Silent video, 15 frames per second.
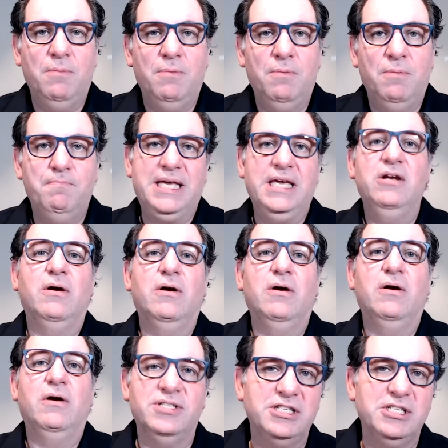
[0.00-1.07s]
you know, begin
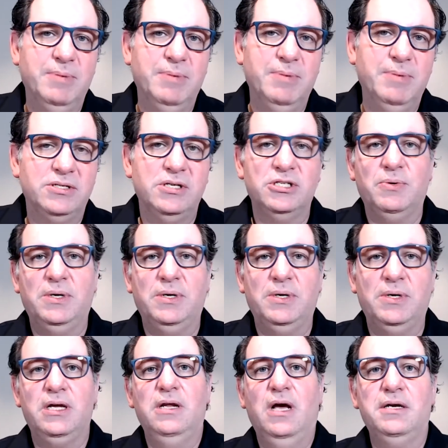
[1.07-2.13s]
our assessments is
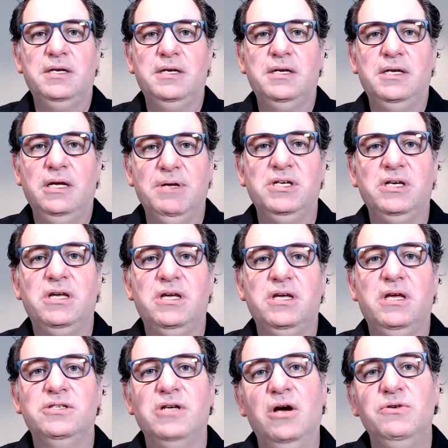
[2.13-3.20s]
really conducting
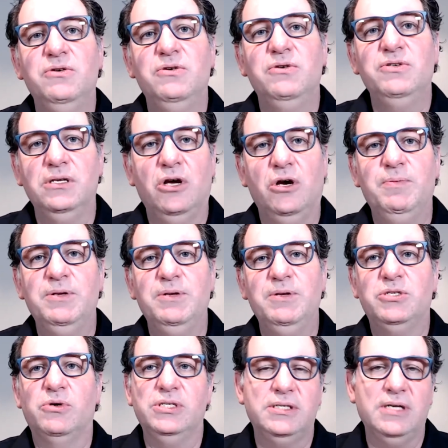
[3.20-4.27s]
meticulous OSINT,
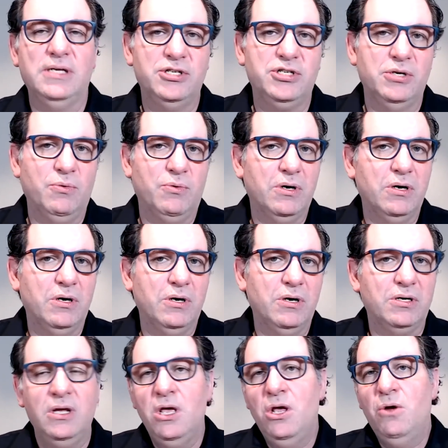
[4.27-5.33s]
open source intelligent work.